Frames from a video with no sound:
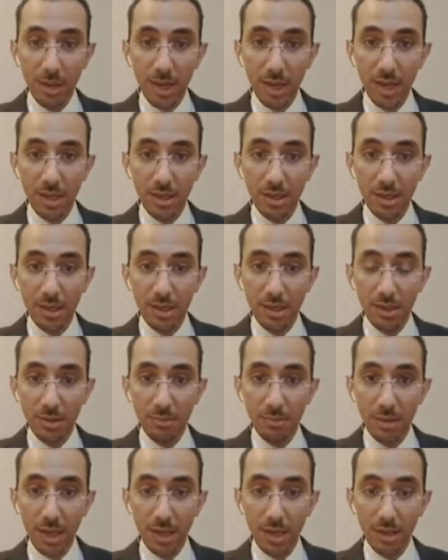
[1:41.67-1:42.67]
is the main
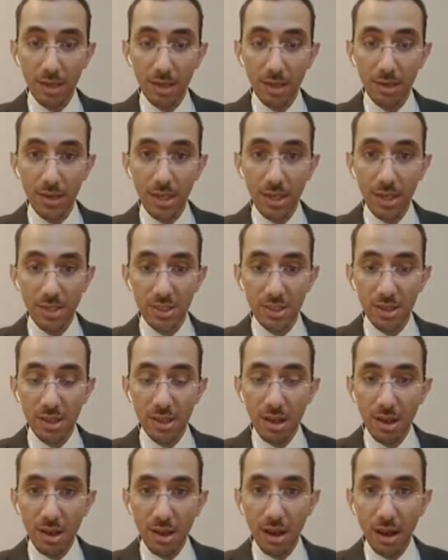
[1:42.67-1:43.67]

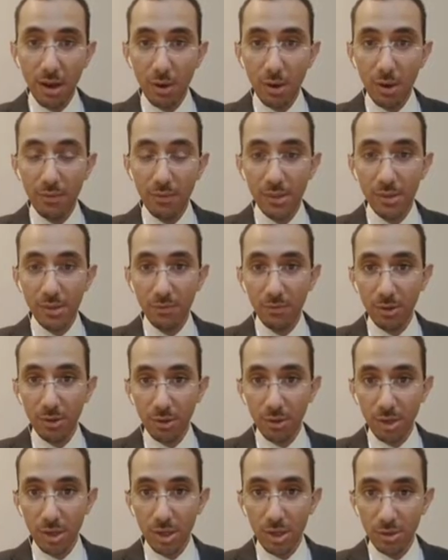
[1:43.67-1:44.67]
reason. However, if
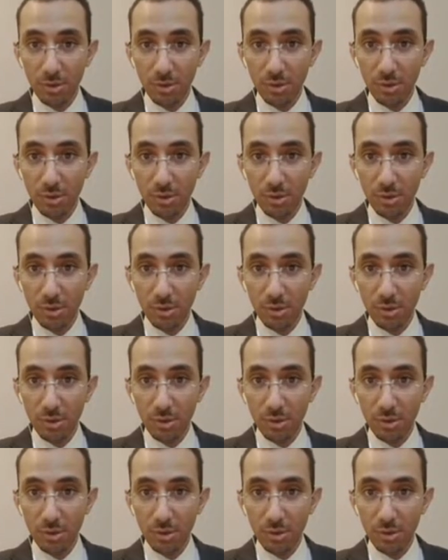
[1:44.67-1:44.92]
you look